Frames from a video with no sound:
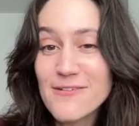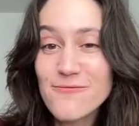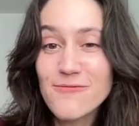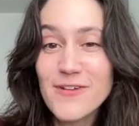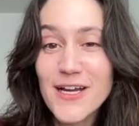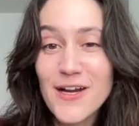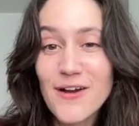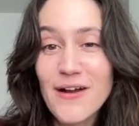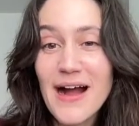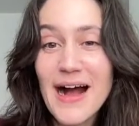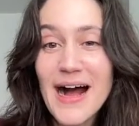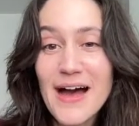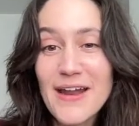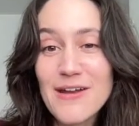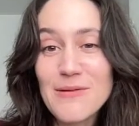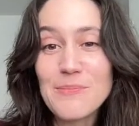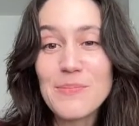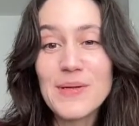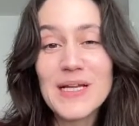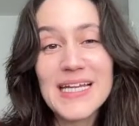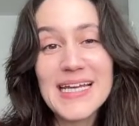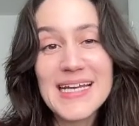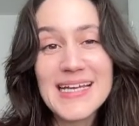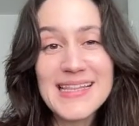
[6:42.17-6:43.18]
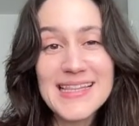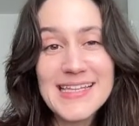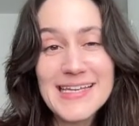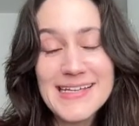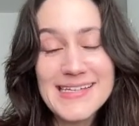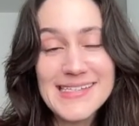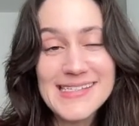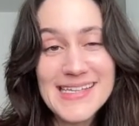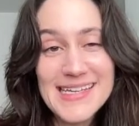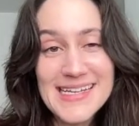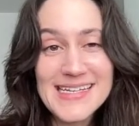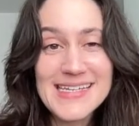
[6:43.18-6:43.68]
figure out how to play
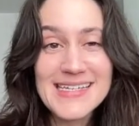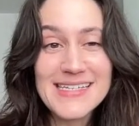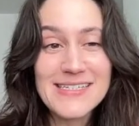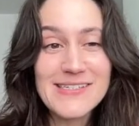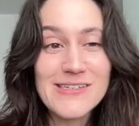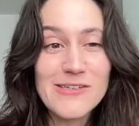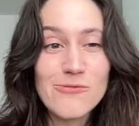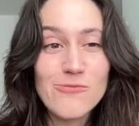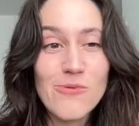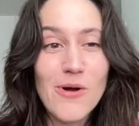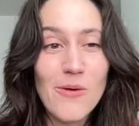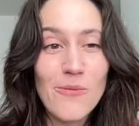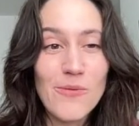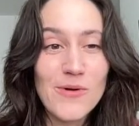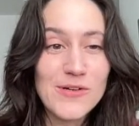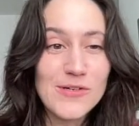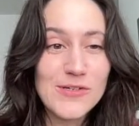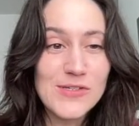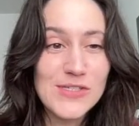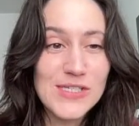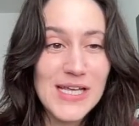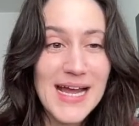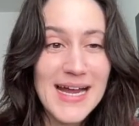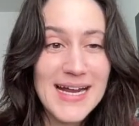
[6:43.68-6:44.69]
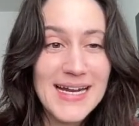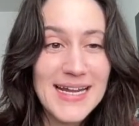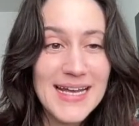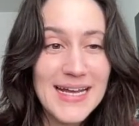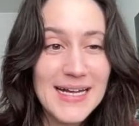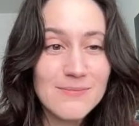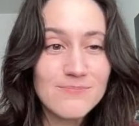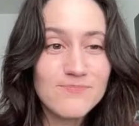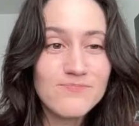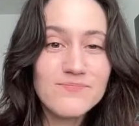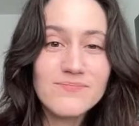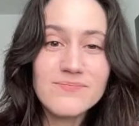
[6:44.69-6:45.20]
these into what we're
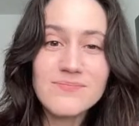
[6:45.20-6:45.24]
designing.